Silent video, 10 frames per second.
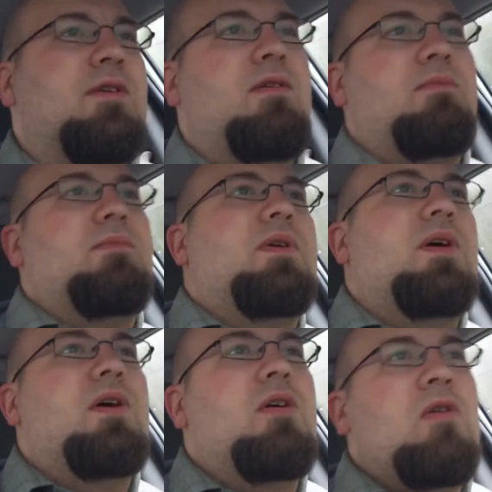So
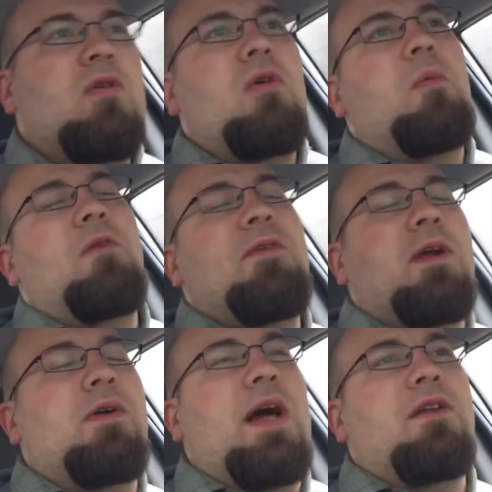we'll
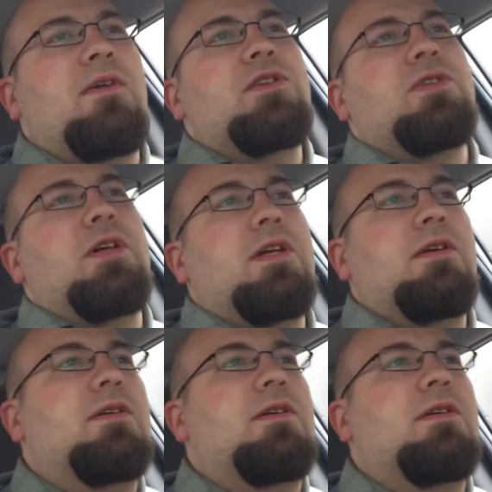figure it out eventually.